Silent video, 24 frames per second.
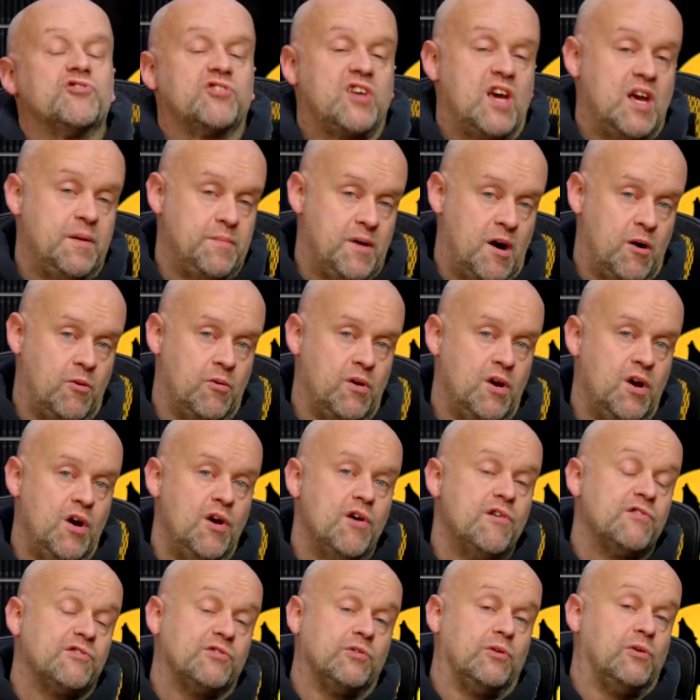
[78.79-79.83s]
came out,
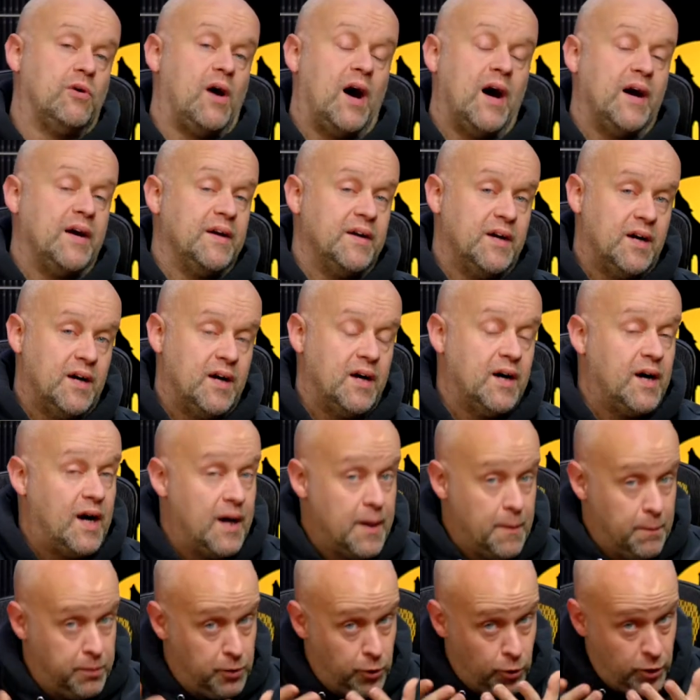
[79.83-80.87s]
so I, uh, I
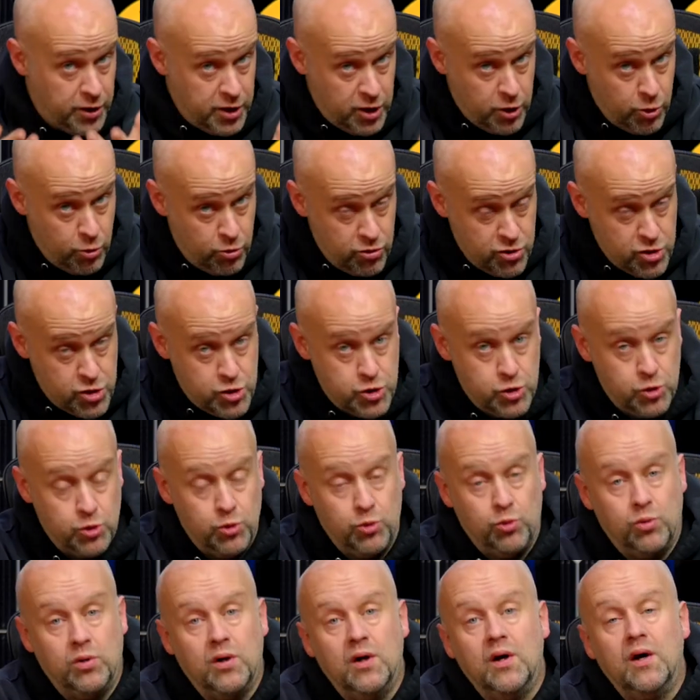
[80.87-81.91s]
implore you
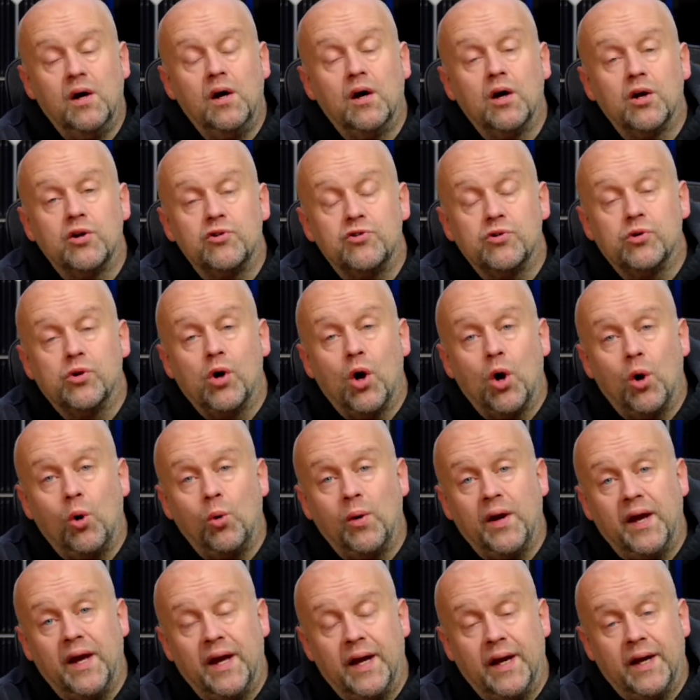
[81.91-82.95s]
to to go
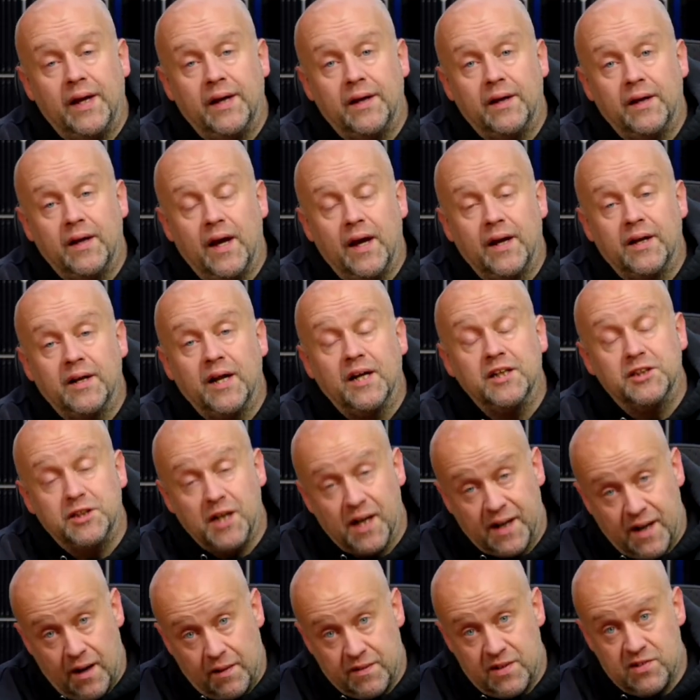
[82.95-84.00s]
in and, and,
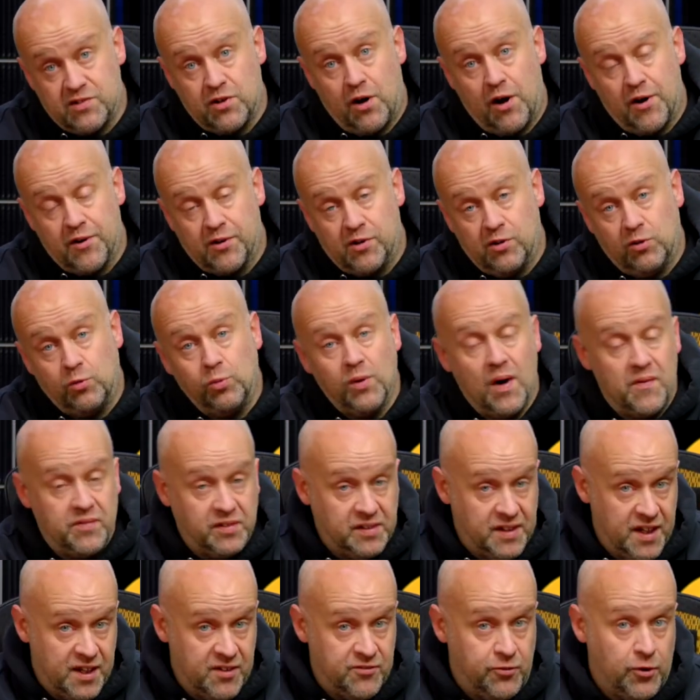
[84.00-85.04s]
check out this article. We'll have a
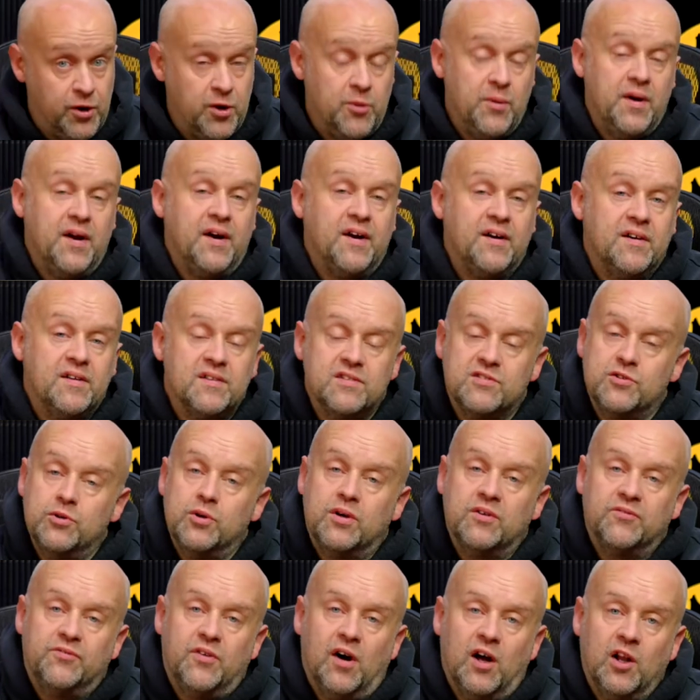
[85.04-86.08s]
link for you here so you
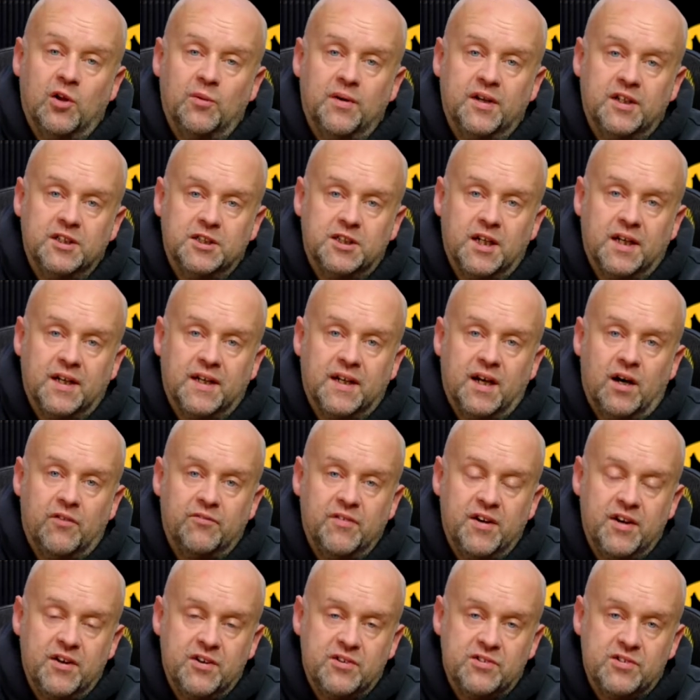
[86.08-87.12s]
can follow it and check it out and
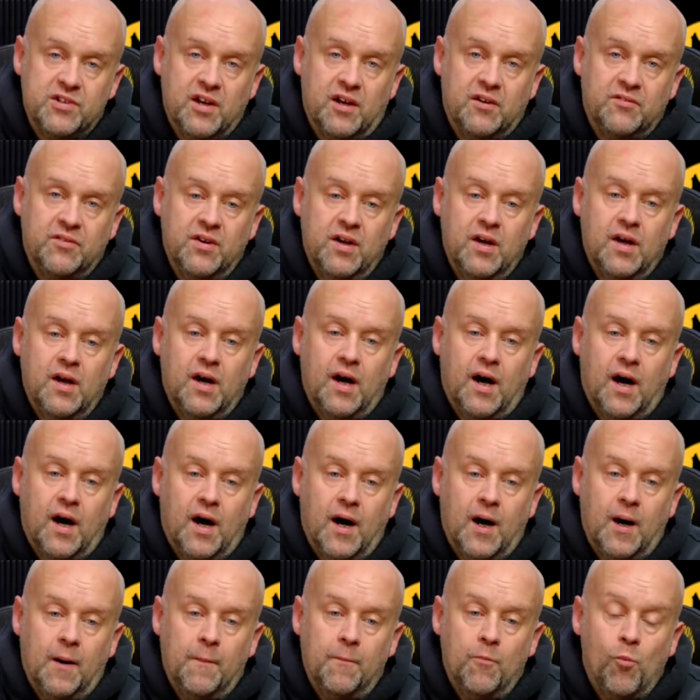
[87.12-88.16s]
read it yourself.
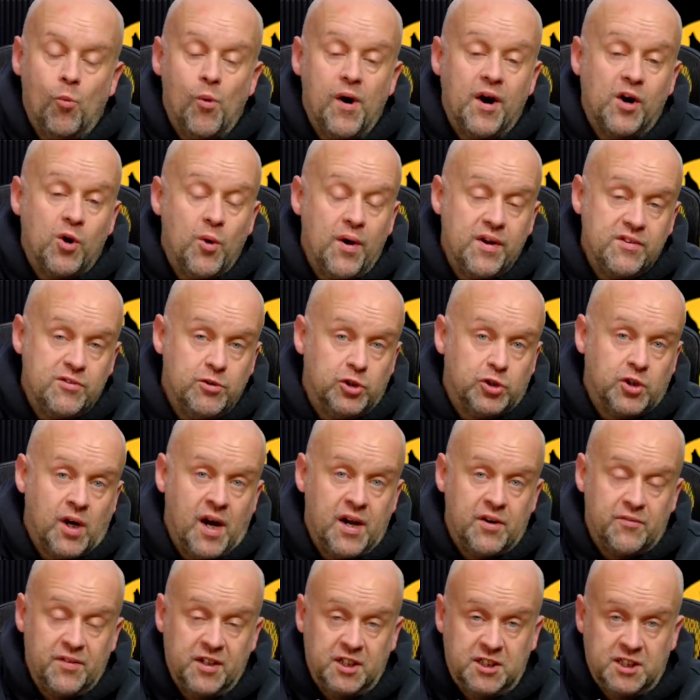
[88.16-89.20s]
Um, we're going to try to
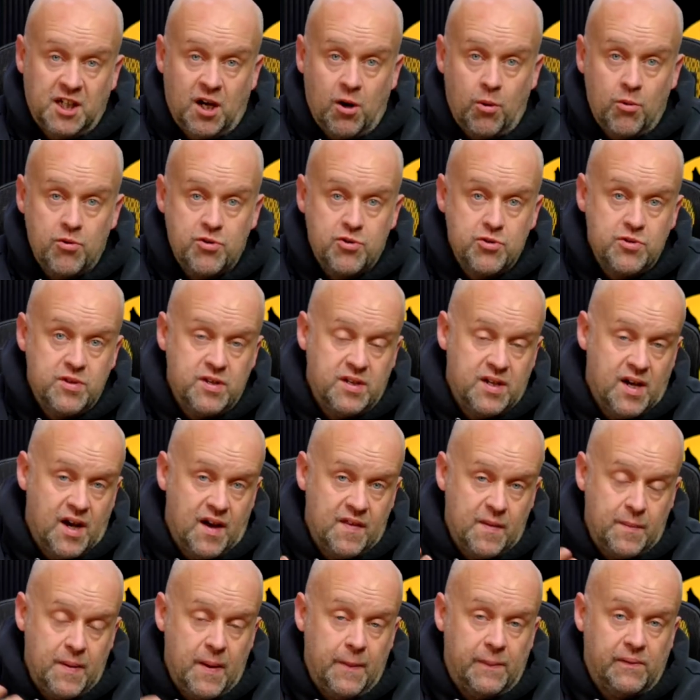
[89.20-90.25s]
reach out to the, uh,
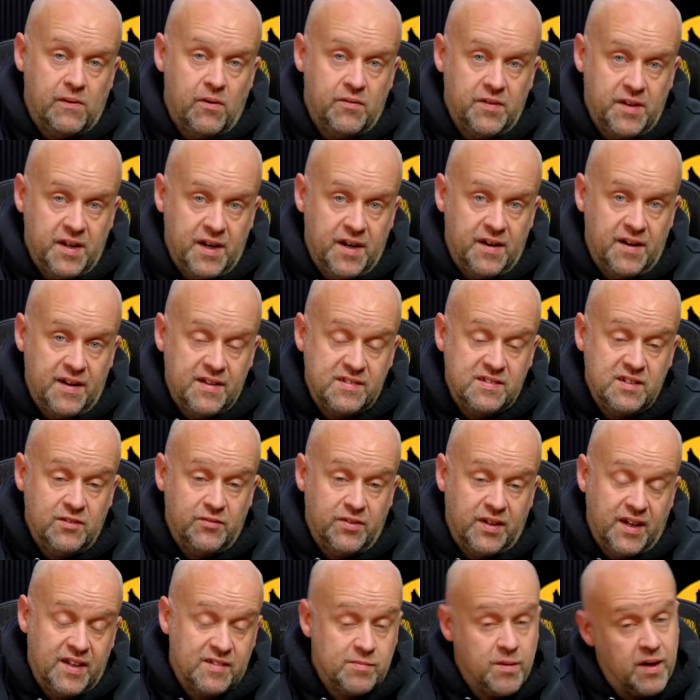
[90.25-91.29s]
the people over there and see if we
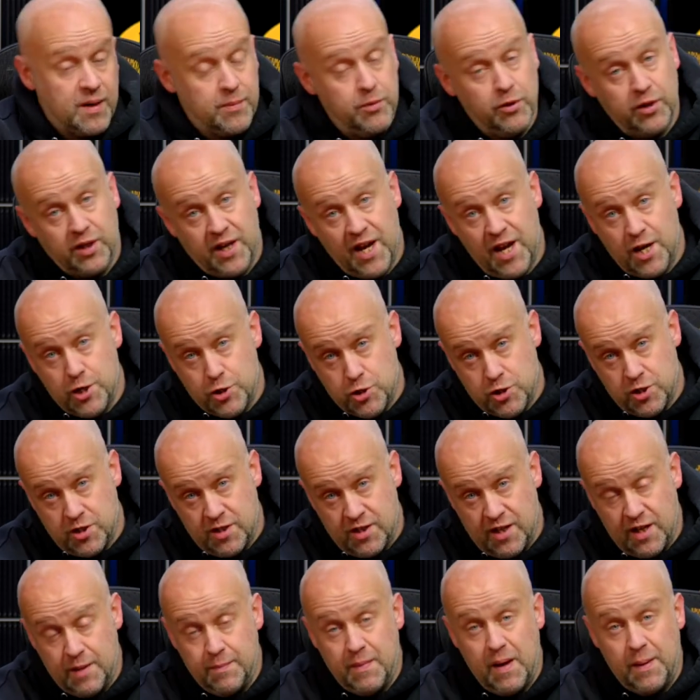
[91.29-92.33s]
can get some kind of communication
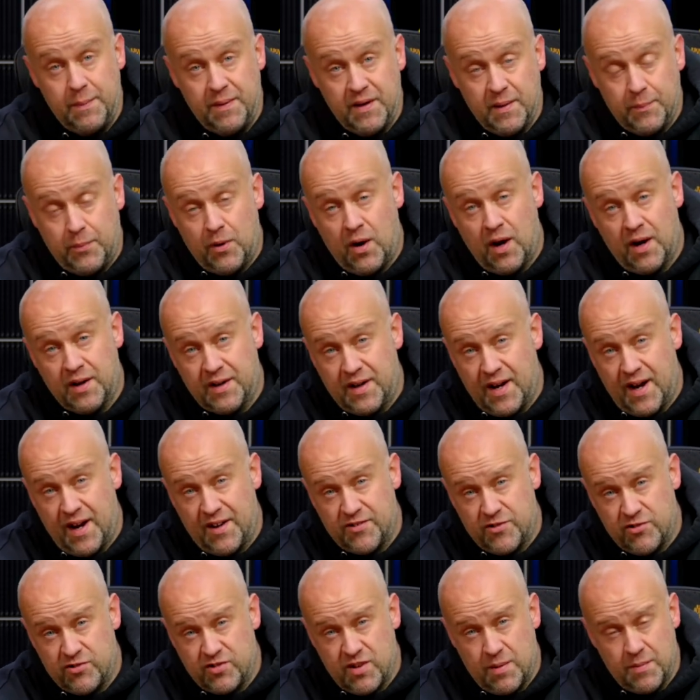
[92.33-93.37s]
and maybe a
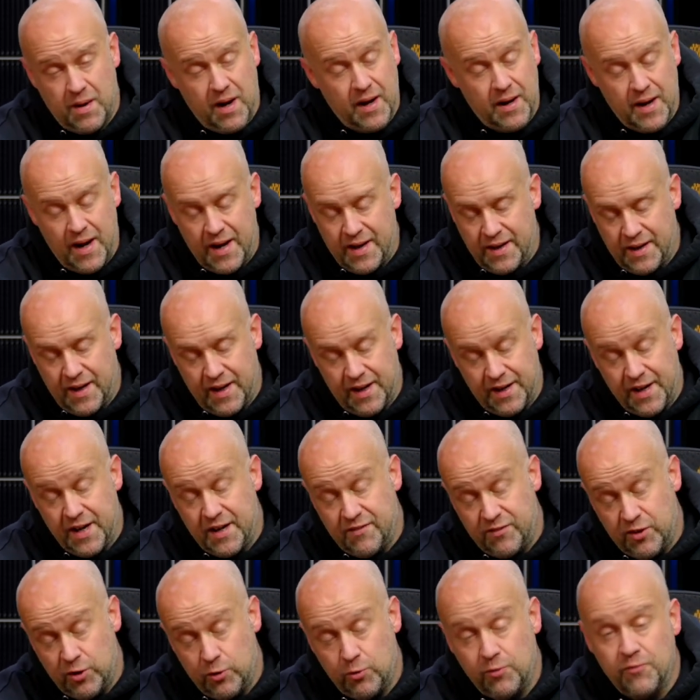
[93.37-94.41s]
podcast or some, a, a, uh, an
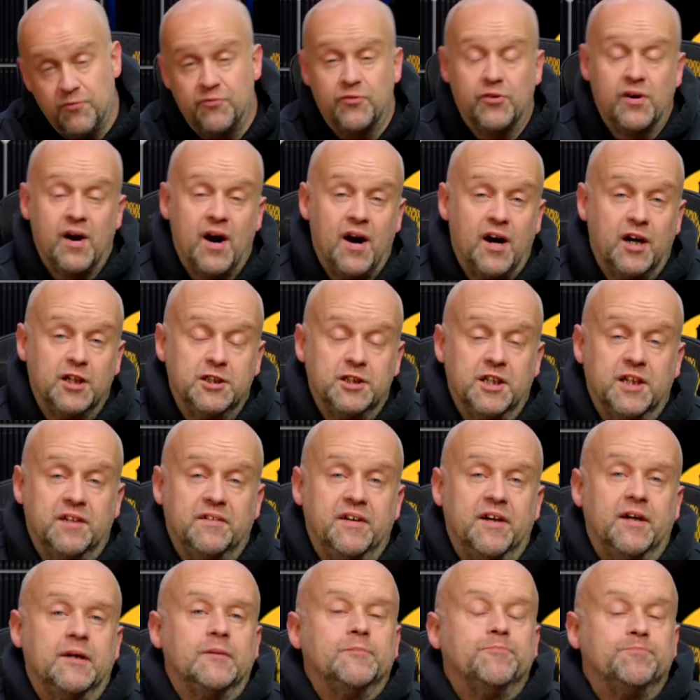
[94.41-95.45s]
interview for our, our channel
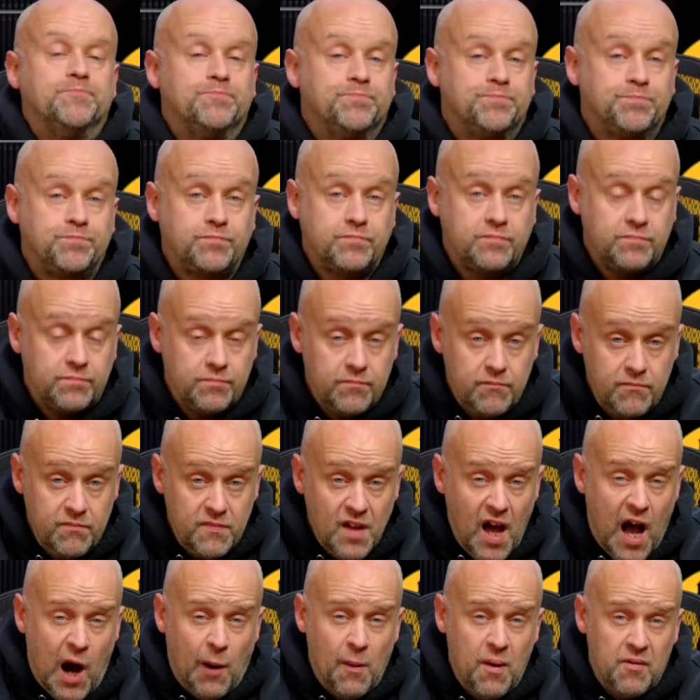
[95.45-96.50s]
here.
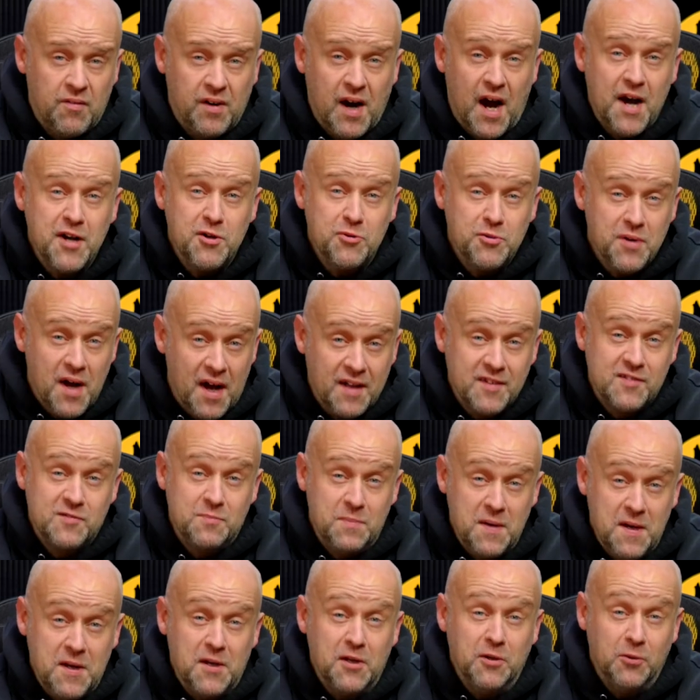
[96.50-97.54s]
However, I do not
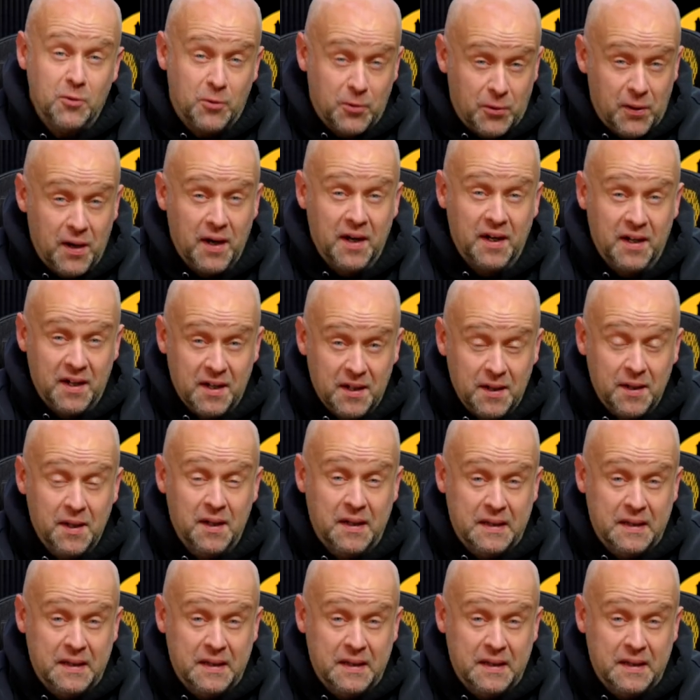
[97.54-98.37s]
speak Ukrainian,